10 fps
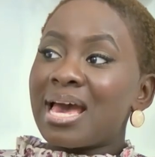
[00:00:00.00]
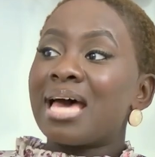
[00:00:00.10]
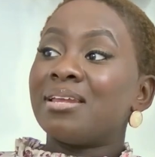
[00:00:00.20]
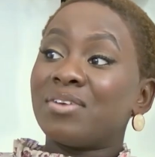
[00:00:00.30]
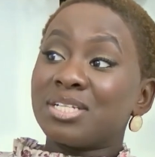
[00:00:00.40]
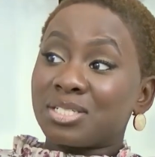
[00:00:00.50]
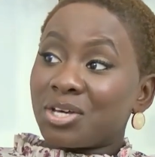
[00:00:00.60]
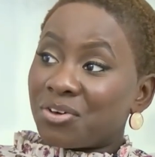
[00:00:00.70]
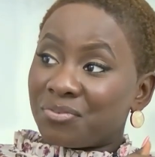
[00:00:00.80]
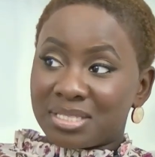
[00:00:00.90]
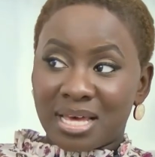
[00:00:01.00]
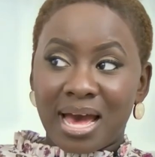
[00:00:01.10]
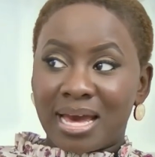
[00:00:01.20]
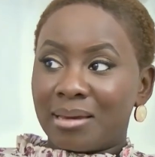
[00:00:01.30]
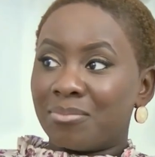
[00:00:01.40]
And eventually, over
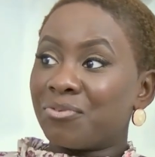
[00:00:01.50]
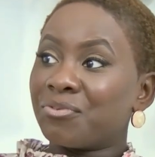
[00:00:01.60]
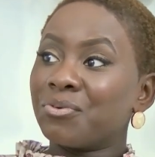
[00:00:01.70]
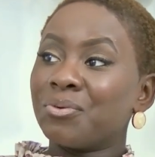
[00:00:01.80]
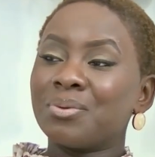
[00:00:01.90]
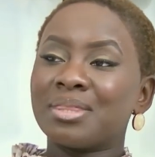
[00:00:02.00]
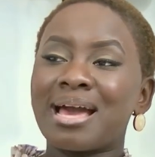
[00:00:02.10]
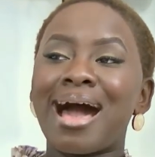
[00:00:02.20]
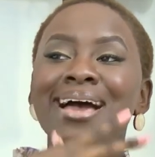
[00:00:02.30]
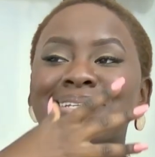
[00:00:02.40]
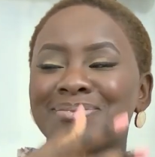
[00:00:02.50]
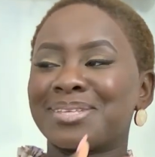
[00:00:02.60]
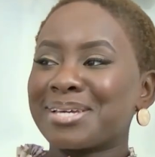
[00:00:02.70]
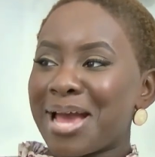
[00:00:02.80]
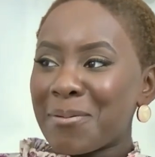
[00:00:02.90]
time, through the eyes of
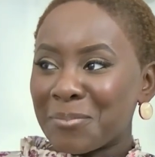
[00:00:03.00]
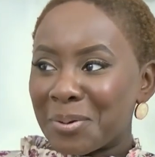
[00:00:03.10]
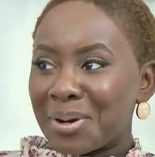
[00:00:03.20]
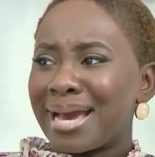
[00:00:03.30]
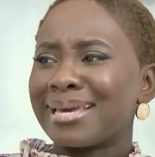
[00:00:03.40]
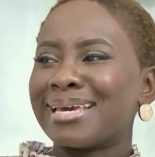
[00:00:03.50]
the camera, I